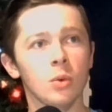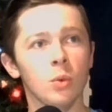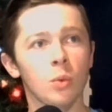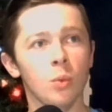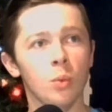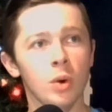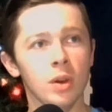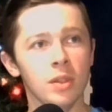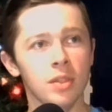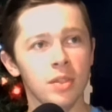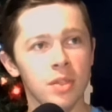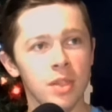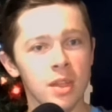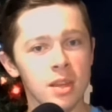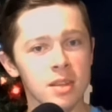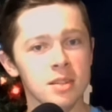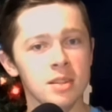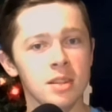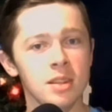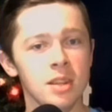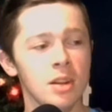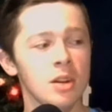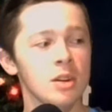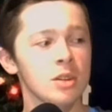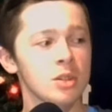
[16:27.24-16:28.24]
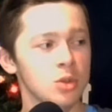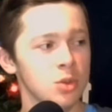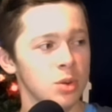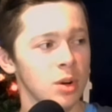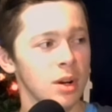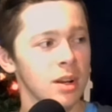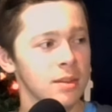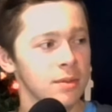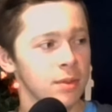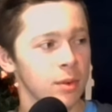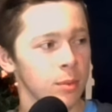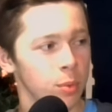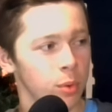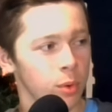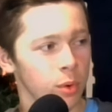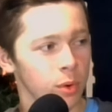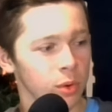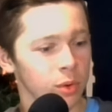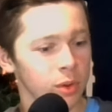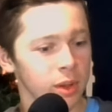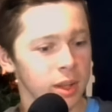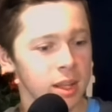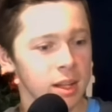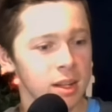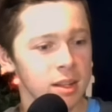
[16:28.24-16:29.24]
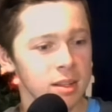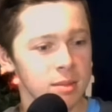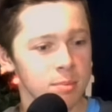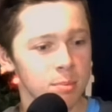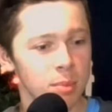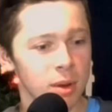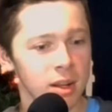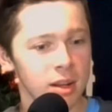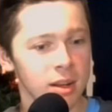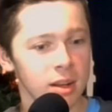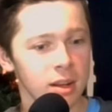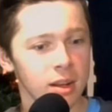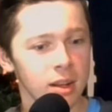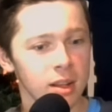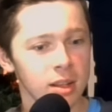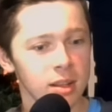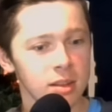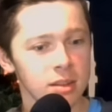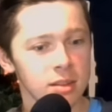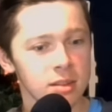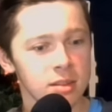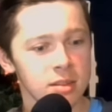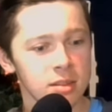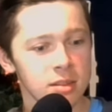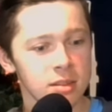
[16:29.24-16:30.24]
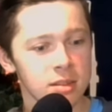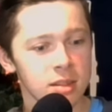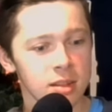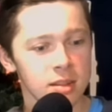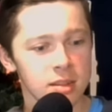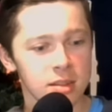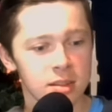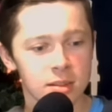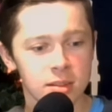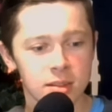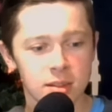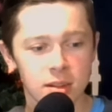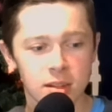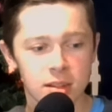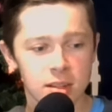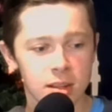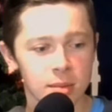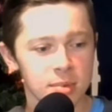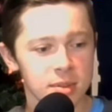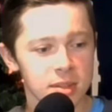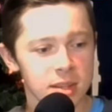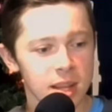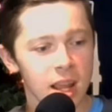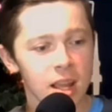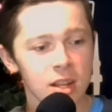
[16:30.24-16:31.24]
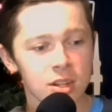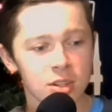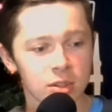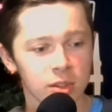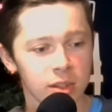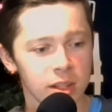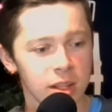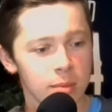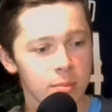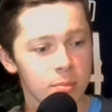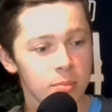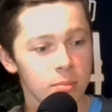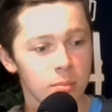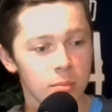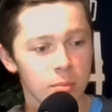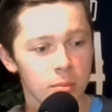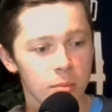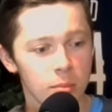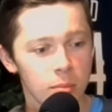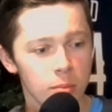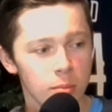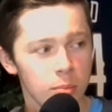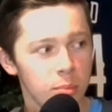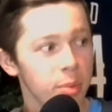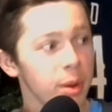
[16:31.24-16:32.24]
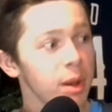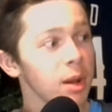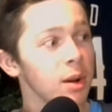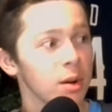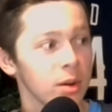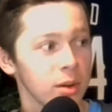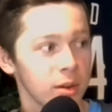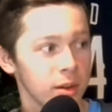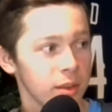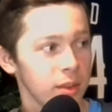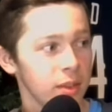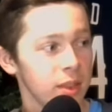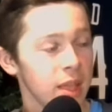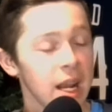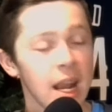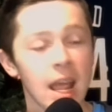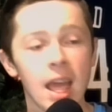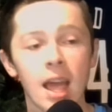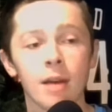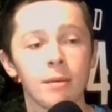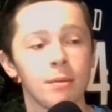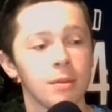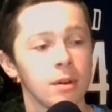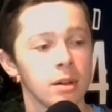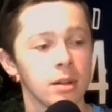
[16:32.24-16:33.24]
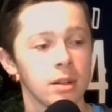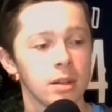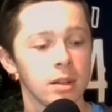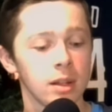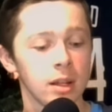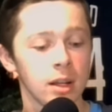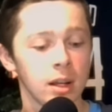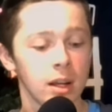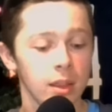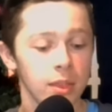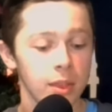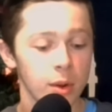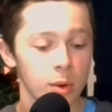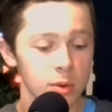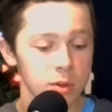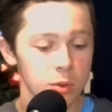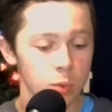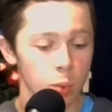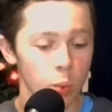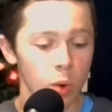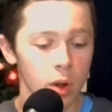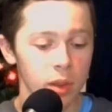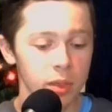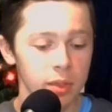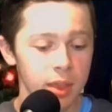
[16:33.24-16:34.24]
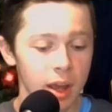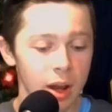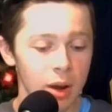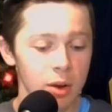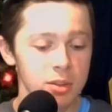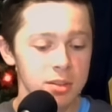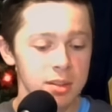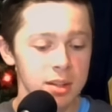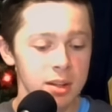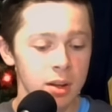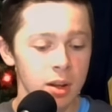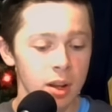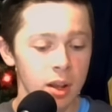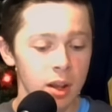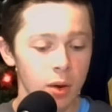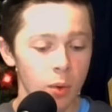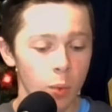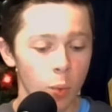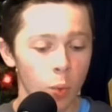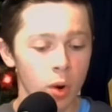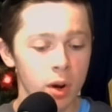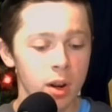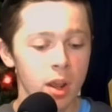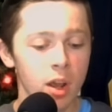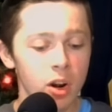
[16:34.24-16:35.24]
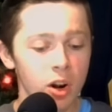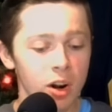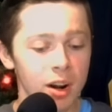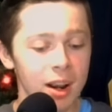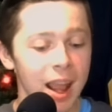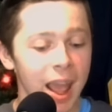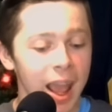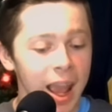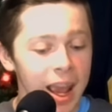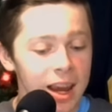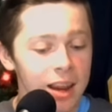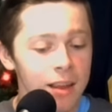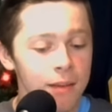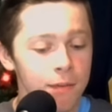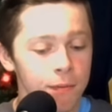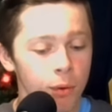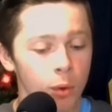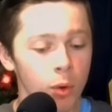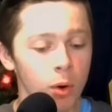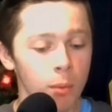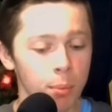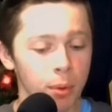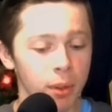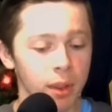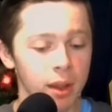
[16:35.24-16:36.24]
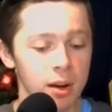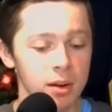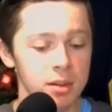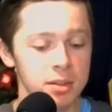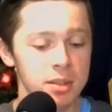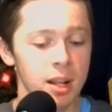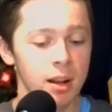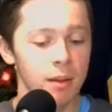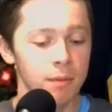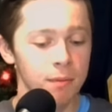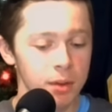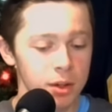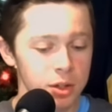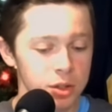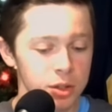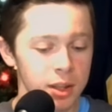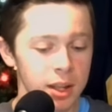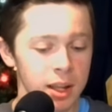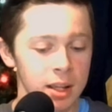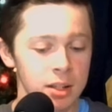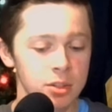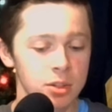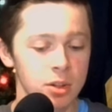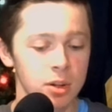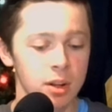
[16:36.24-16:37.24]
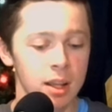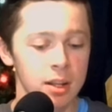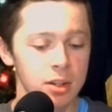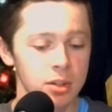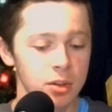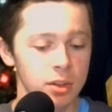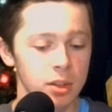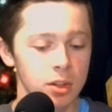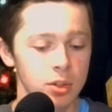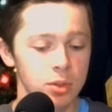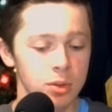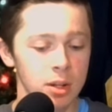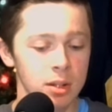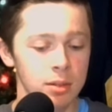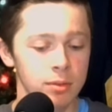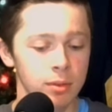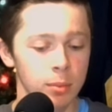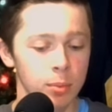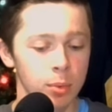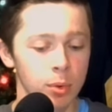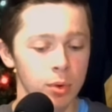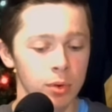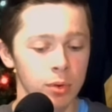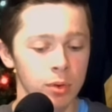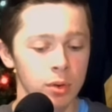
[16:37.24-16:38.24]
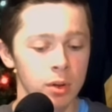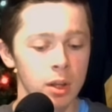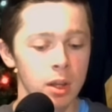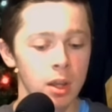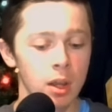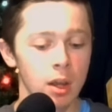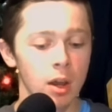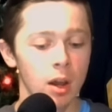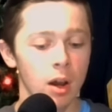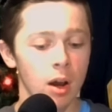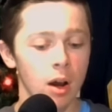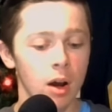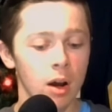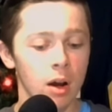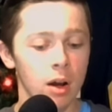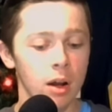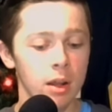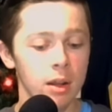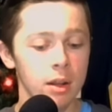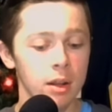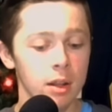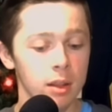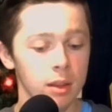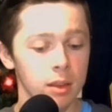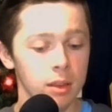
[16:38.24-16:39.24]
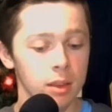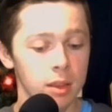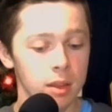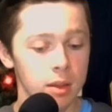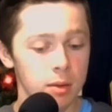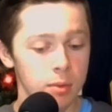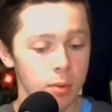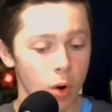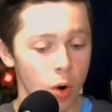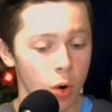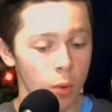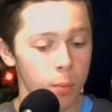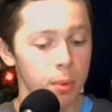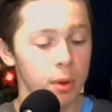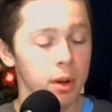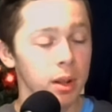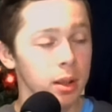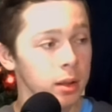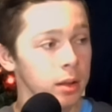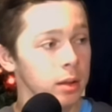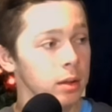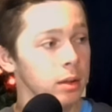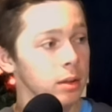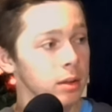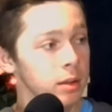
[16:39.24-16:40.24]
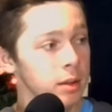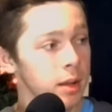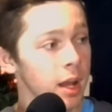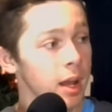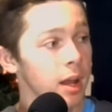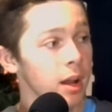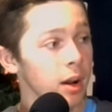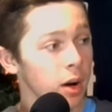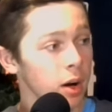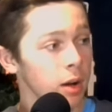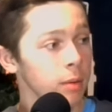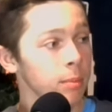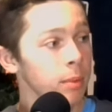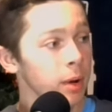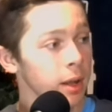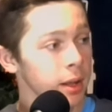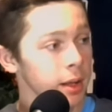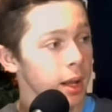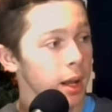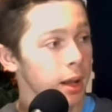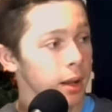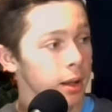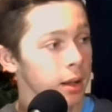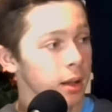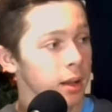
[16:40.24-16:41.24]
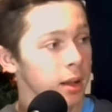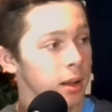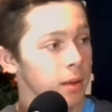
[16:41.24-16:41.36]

with this year's transfer portal, it has been substantially bigger than ever. There was 1,184 players that officially entered the transfer portal on the opening day on Monday.